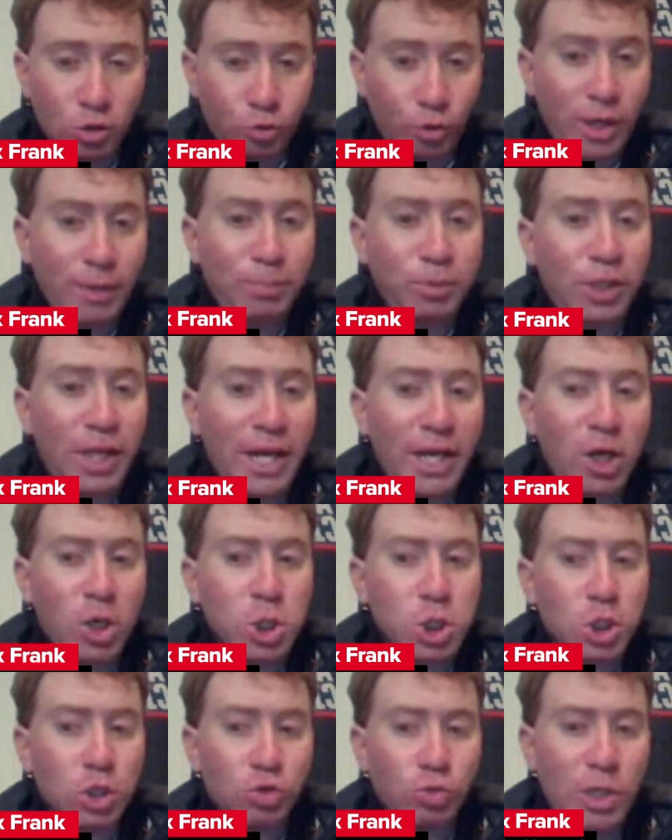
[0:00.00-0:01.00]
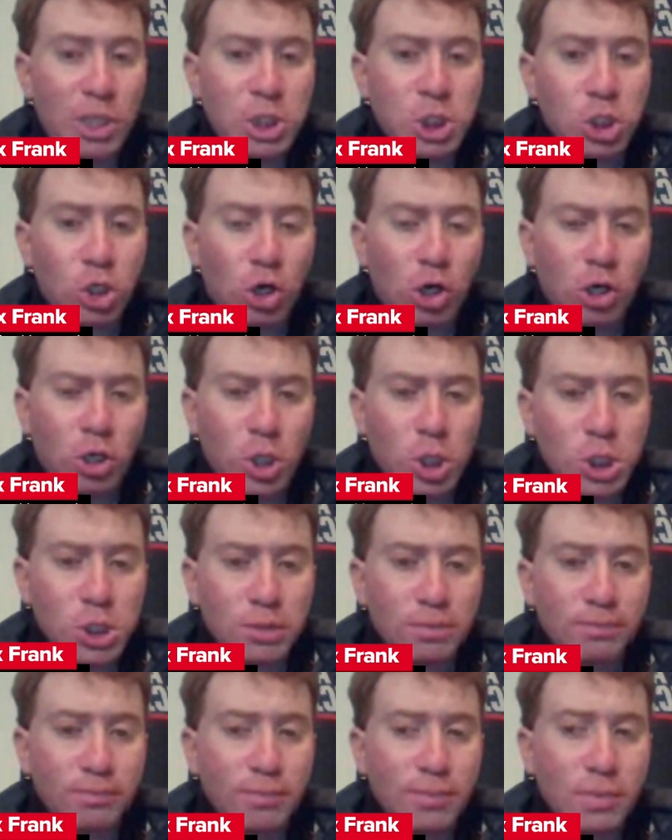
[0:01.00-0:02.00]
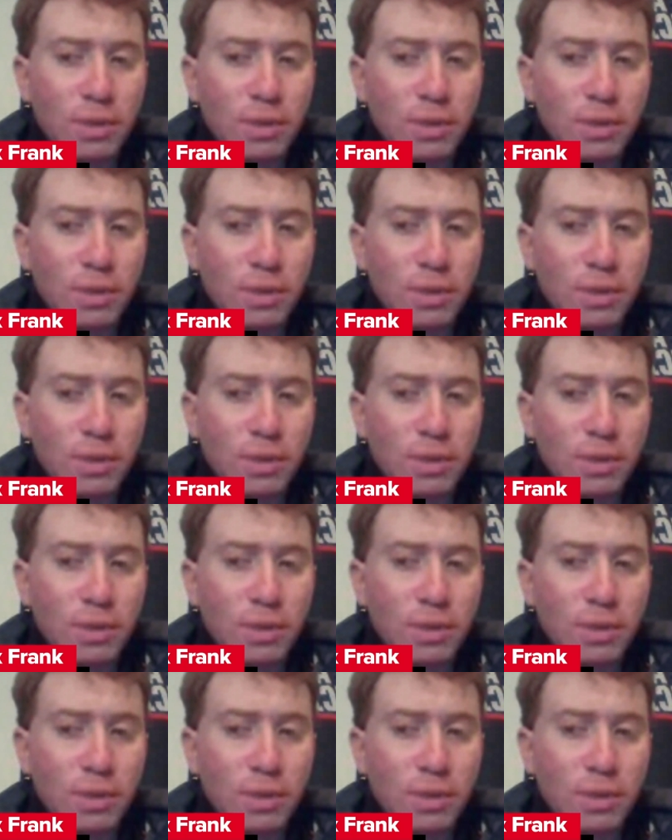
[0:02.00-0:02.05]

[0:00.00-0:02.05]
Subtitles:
3 players, 3 starters.